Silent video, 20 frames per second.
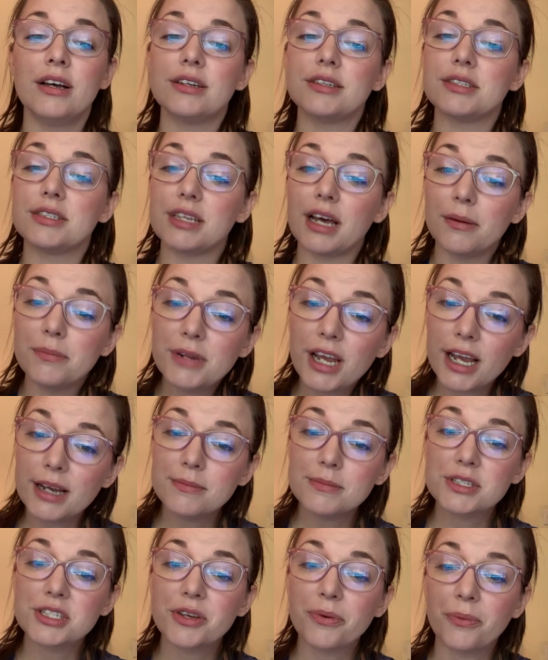
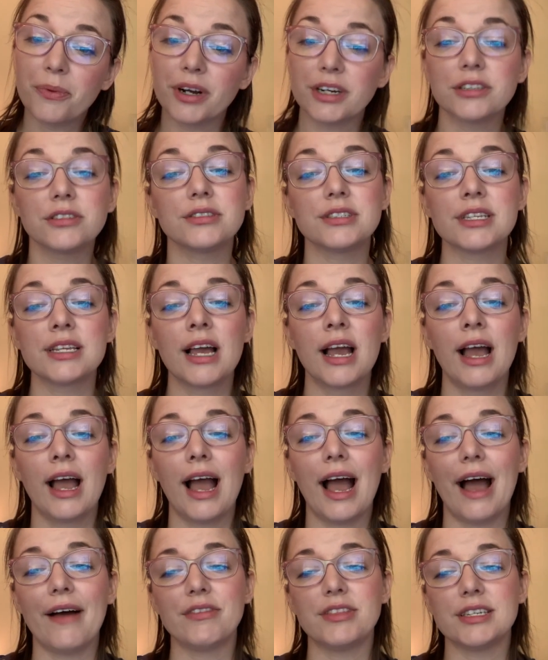Sometimes the words
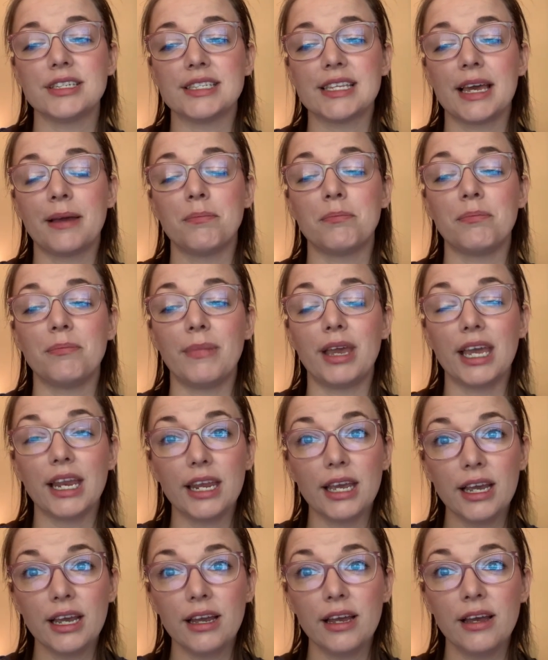have the same
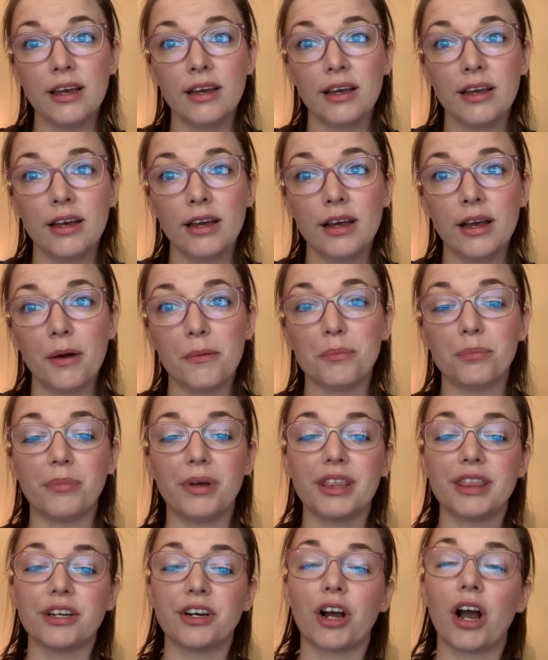meaning,
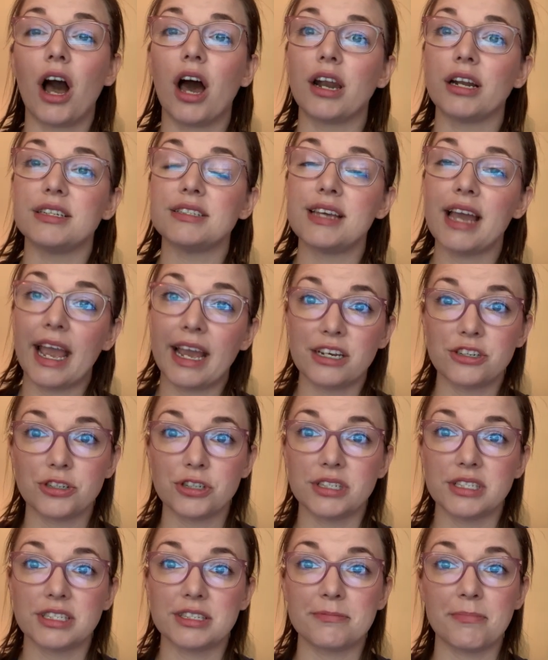but their
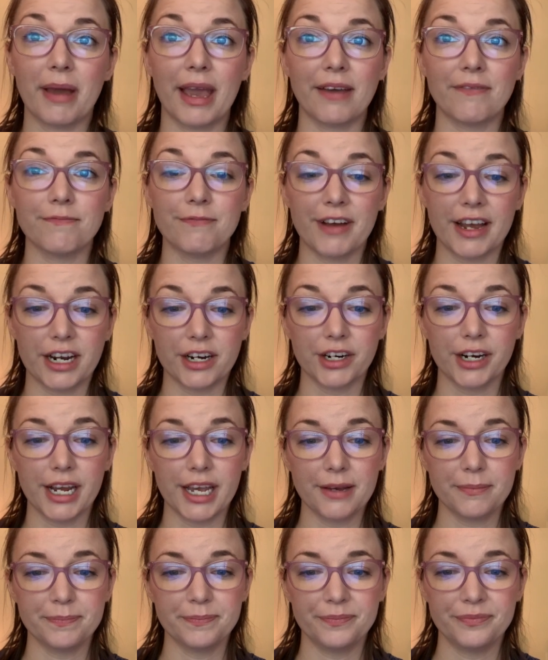connotations may
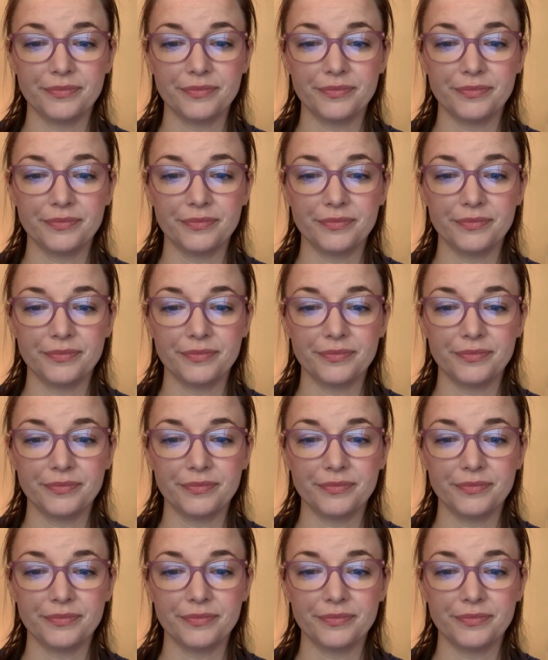vary.